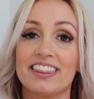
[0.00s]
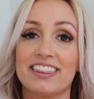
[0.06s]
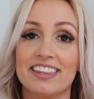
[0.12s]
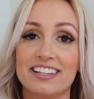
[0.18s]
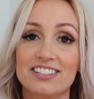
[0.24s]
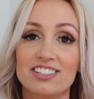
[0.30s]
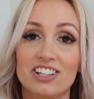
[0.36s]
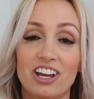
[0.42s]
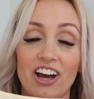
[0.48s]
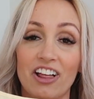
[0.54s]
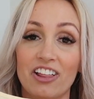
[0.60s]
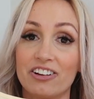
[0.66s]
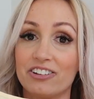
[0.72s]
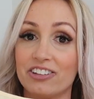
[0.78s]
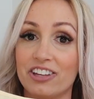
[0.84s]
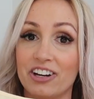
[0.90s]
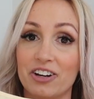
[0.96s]
This
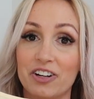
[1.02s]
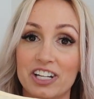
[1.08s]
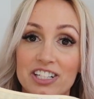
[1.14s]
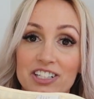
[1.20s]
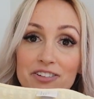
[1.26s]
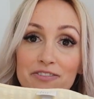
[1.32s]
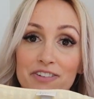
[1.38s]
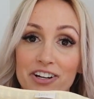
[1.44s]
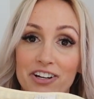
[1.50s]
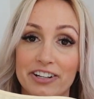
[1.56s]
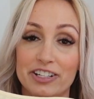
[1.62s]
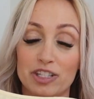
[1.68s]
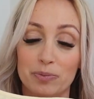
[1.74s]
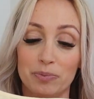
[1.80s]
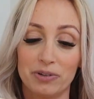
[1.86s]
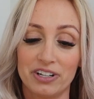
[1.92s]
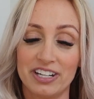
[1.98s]
color though is very
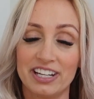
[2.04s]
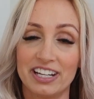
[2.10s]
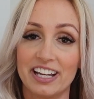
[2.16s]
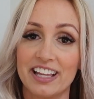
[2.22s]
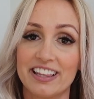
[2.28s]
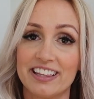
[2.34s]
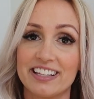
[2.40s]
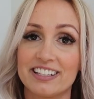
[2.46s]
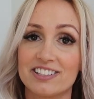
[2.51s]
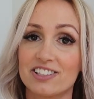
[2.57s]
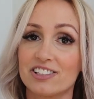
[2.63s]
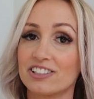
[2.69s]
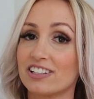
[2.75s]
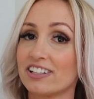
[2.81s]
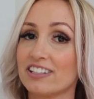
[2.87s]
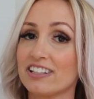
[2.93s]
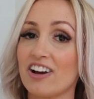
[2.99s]
spring. It's
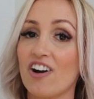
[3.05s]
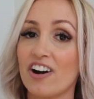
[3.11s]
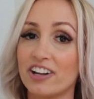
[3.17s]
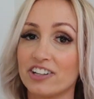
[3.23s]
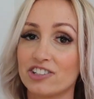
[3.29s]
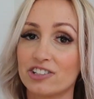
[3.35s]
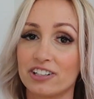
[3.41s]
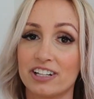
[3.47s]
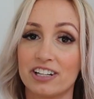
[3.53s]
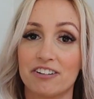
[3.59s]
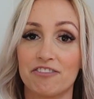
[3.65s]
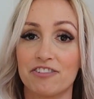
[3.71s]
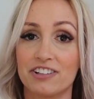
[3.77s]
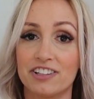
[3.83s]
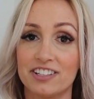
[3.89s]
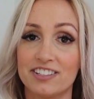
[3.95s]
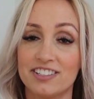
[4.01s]
on trend
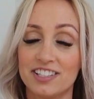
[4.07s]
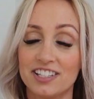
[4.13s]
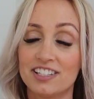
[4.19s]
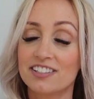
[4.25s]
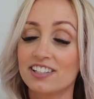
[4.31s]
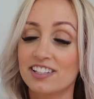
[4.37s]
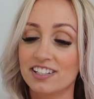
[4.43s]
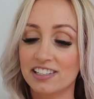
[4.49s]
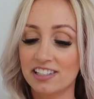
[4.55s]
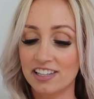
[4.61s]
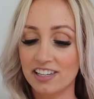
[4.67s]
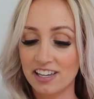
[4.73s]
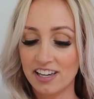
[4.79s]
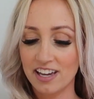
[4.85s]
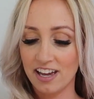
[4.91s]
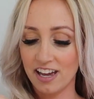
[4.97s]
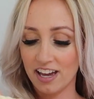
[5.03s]
for the season